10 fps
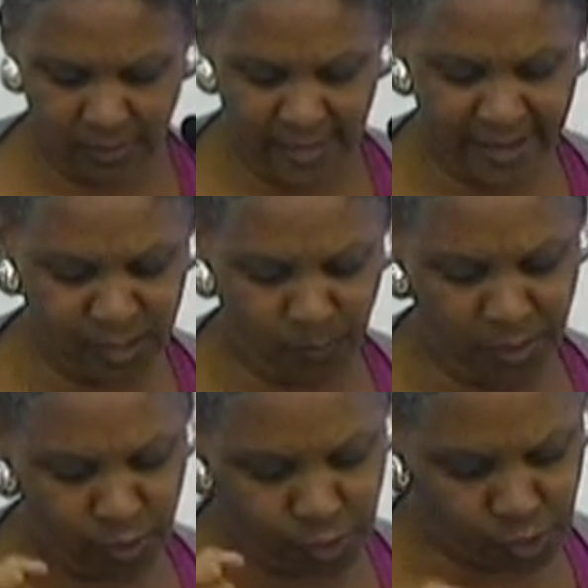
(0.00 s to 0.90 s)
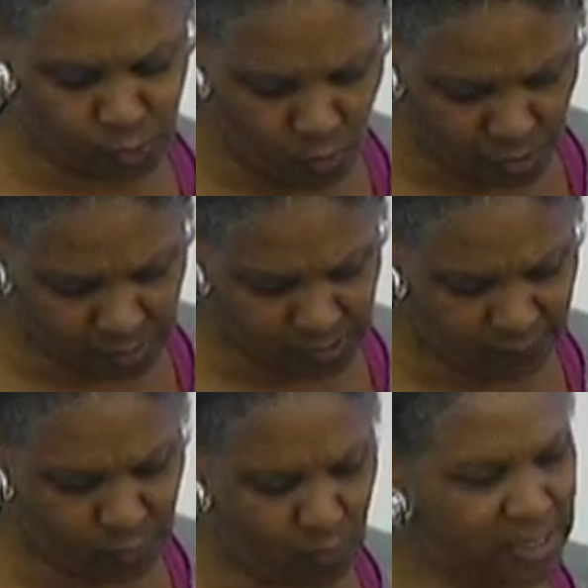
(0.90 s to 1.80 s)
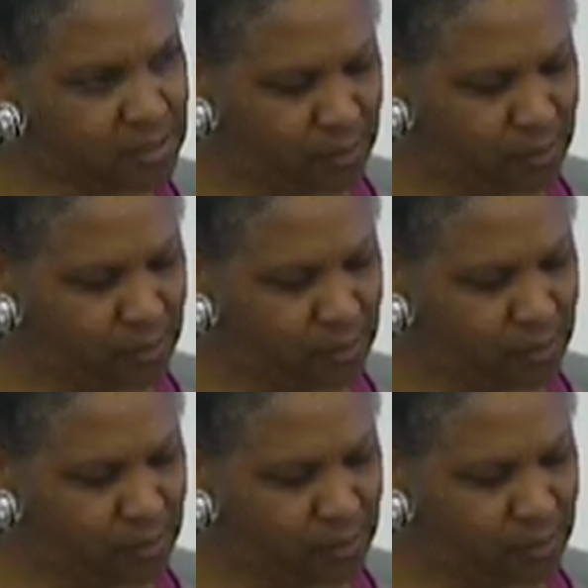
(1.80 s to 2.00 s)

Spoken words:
and has been the source of the U.S.